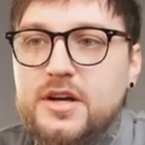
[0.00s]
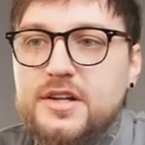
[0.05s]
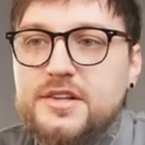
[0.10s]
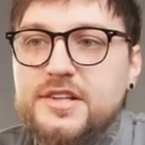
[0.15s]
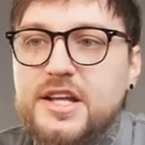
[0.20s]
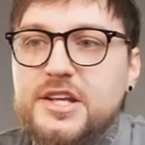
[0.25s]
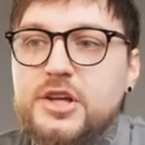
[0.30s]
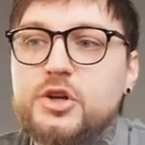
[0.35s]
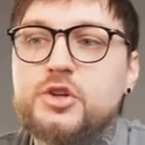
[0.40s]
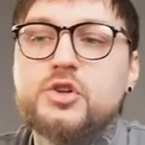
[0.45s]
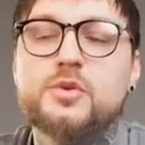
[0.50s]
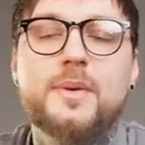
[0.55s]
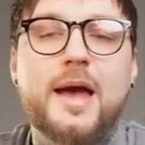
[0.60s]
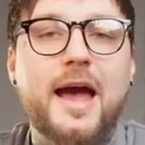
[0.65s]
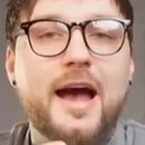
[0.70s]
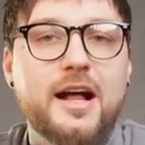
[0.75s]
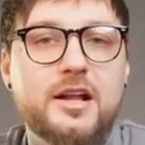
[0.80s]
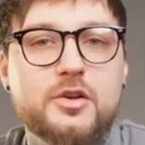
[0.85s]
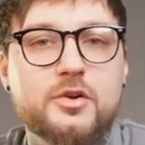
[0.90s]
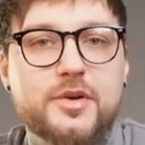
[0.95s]
the YouTube
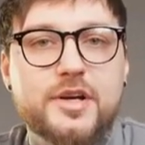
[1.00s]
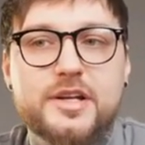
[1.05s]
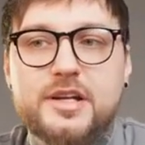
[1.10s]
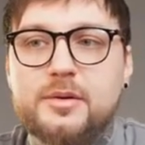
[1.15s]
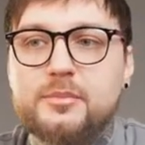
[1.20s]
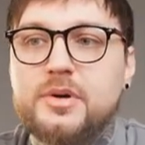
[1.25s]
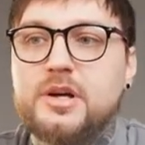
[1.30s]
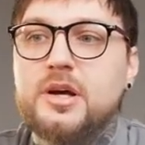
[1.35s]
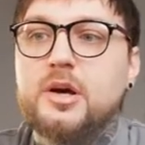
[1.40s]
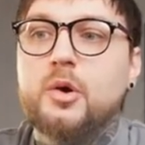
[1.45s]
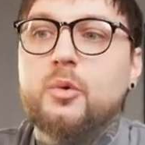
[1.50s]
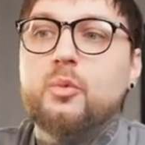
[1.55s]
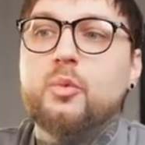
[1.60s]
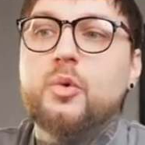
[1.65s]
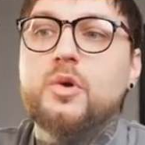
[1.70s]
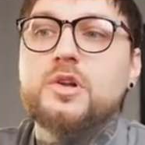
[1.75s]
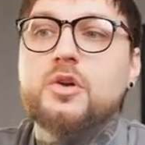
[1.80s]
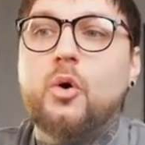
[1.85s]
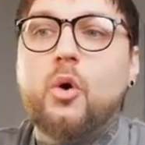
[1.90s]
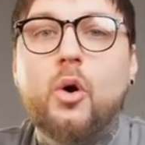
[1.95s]
algorithm
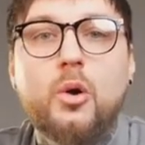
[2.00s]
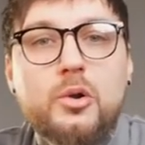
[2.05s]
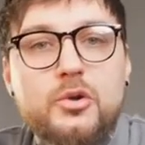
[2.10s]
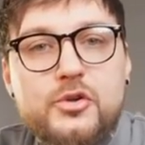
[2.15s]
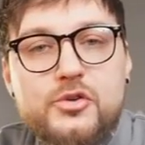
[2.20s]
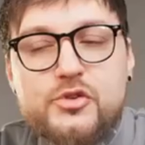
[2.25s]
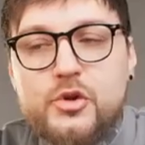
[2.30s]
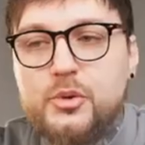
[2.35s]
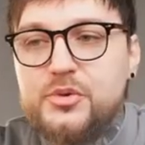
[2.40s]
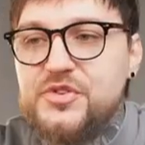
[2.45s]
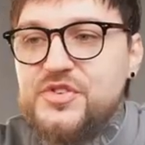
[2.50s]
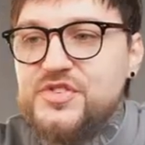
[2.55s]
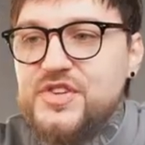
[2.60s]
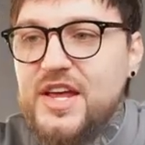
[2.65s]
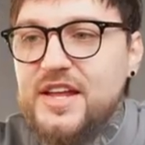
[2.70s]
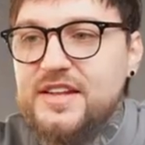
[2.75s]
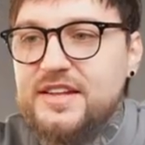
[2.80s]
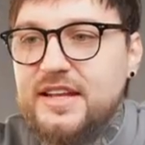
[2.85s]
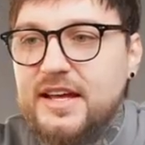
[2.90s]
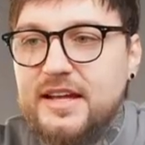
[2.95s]
will also
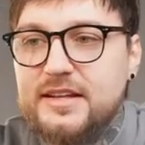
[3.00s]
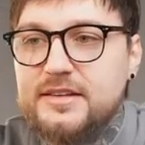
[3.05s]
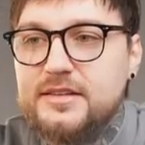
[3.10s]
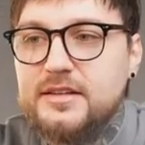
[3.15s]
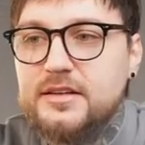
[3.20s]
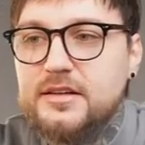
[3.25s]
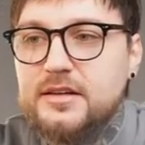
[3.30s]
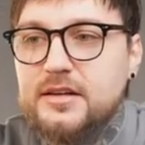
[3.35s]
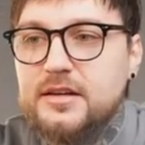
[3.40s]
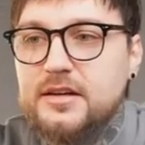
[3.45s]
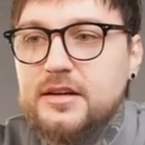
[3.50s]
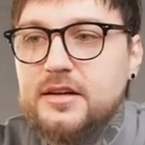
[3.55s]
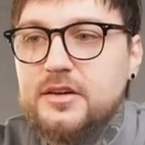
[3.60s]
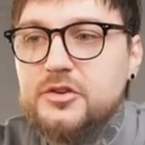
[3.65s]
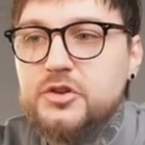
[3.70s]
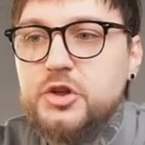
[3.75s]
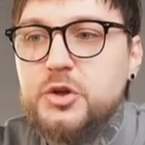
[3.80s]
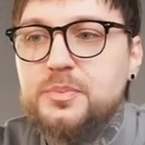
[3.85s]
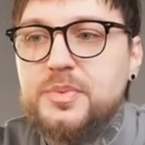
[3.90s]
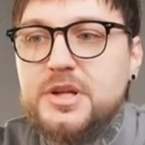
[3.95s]
send it
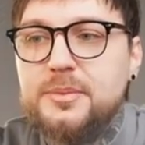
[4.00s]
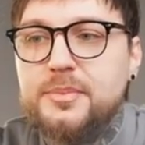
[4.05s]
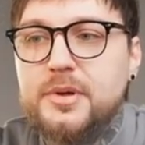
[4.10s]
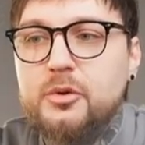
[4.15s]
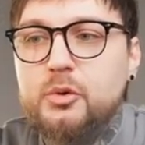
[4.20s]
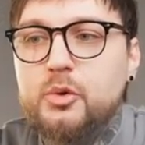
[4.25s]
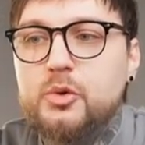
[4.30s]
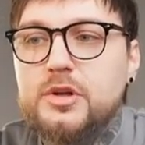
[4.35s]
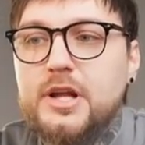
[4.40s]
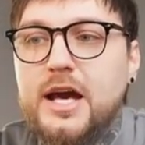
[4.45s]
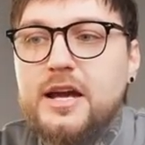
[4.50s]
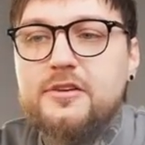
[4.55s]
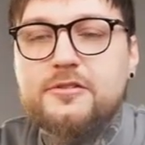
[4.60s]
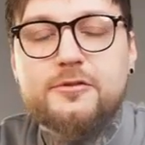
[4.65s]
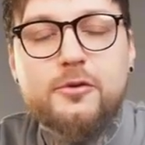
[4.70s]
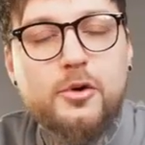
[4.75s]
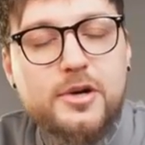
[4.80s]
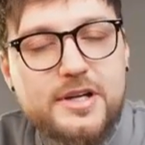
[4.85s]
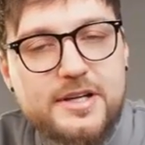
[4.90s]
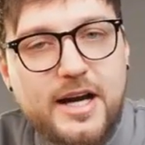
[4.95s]
to people who like
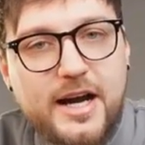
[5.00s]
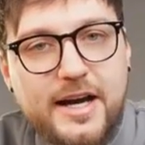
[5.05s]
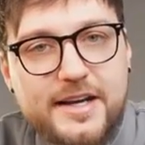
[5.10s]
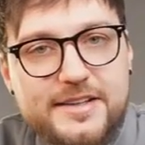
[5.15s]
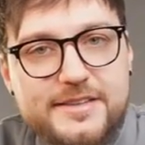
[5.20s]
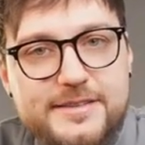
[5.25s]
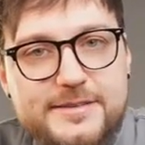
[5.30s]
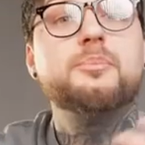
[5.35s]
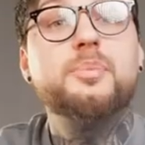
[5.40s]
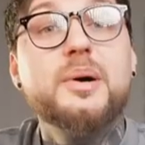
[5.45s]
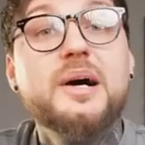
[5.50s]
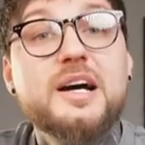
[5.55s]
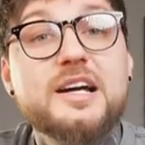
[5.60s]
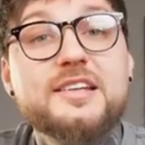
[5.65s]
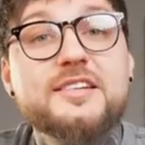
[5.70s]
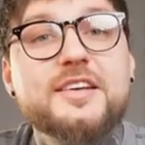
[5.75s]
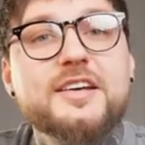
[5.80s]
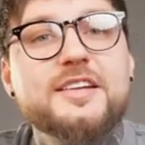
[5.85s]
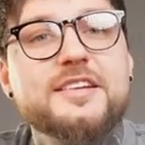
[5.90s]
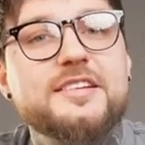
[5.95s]
Fortnite.
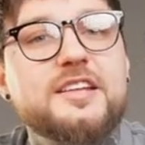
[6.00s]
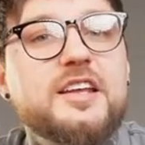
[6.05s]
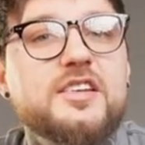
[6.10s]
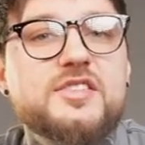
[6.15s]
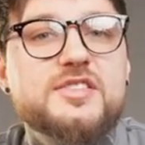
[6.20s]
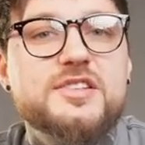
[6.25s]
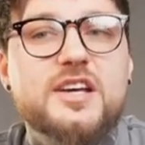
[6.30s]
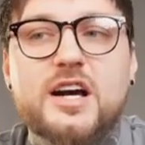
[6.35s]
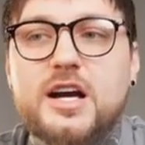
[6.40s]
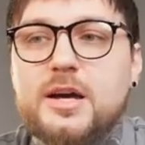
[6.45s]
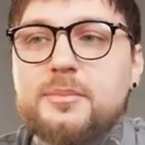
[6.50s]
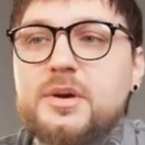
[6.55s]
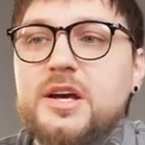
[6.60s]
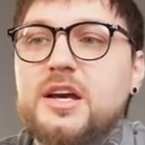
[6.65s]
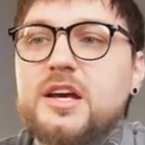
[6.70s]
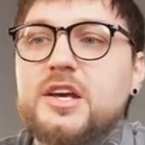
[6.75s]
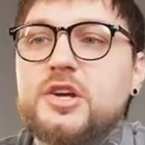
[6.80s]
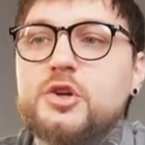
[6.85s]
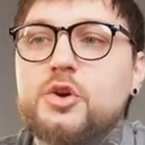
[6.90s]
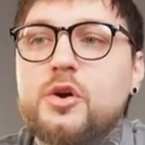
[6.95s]
But this time,
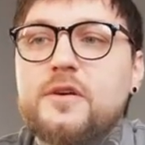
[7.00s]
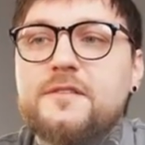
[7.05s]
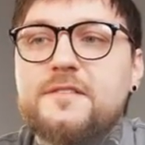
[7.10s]
your